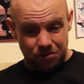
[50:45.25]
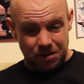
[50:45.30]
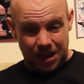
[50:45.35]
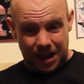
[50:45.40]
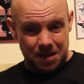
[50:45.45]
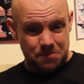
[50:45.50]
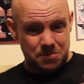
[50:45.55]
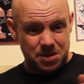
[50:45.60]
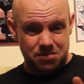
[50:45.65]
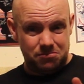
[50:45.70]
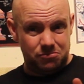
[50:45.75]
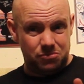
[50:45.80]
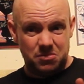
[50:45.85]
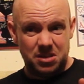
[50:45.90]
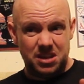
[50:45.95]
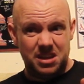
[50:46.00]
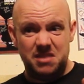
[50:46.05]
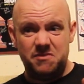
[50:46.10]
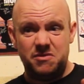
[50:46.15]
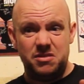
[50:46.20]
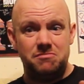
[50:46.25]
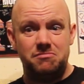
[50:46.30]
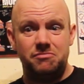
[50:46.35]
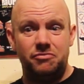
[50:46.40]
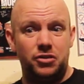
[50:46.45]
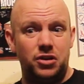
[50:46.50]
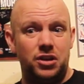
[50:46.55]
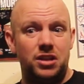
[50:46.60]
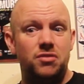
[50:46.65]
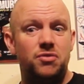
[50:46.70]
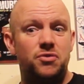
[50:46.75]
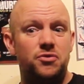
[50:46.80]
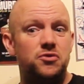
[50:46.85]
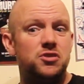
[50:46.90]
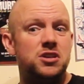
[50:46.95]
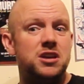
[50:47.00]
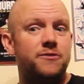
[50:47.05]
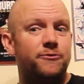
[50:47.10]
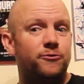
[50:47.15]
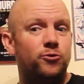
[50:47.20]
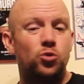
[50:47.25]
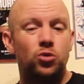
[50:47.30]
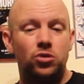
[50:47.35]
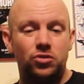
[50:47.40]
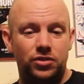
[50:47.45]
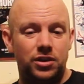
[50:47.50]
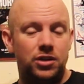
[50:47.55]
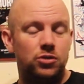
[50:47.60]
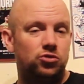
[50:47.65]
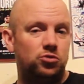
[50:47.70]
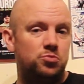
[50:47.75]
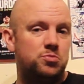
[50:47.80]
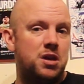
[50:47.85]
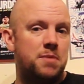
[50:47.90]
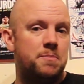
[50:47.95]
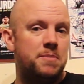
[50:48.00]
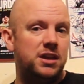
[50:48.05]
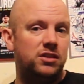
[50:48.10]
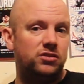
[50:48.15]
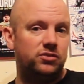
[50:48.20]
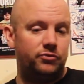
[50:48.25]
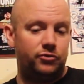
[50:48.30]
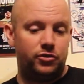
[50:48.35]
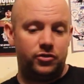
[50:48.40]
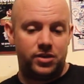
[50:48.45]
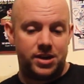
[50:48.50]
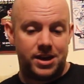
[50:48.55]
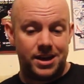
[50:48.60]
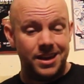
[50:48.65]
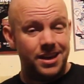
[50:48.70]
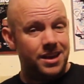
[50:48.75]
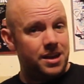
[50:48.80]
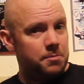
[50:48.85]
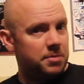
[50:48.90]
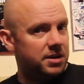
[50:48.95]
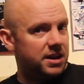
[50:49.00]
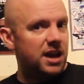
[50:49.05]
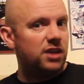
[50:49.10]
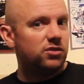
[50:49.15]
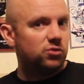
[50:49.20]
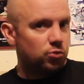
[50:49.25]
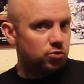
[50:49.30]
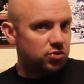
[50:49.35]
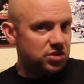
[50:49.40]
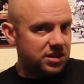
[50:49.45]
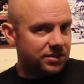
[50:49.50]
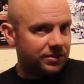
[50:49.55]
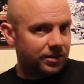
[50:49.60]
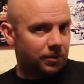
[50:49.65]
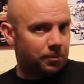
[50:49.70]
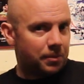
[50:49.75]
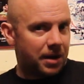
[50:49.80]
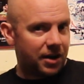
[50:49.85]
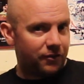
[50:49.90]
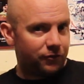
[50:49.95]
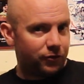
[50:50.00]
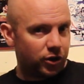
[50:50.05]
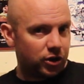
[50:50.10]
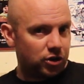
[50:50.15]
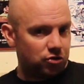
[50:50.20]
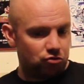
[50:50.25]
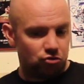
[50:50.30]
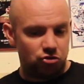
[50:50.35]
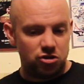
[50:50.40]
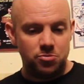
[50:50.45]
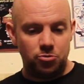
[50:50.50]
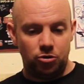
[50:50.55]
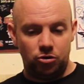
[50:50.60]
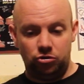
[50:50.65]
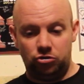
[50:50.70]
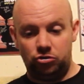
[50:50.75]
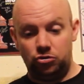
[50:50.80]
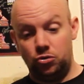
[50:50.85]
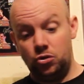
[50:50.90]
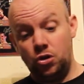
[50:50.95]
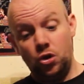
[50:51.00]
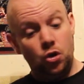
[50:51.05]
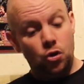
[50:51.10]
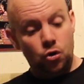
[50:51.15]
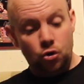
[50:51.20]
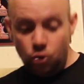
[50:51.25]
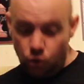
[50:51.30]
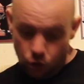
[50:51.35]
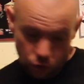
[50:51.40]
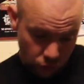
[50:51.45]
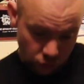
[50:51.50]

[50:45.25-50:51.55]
I mean, even fucking 3,000-4,000 would be amazing for that. But it is Onita and Matt fucking Tremont. So who